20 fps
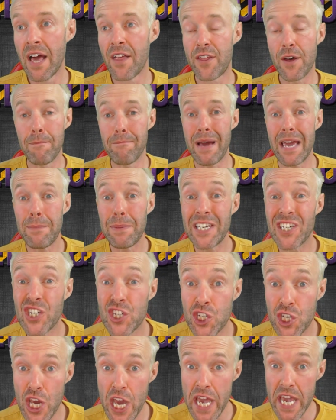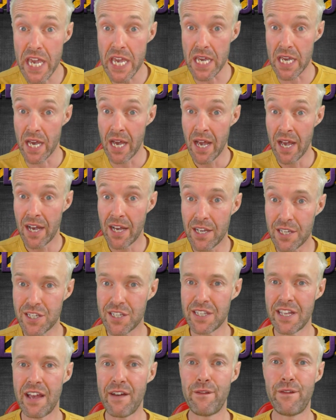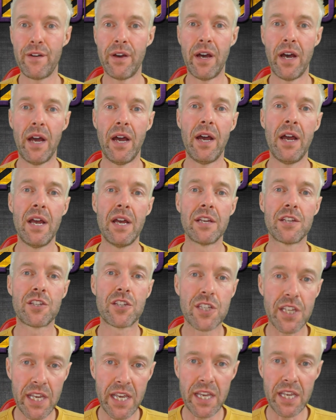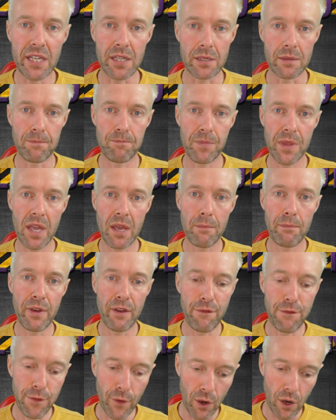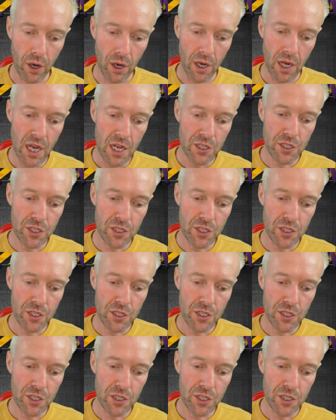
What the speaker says: that maybe she has never seen before.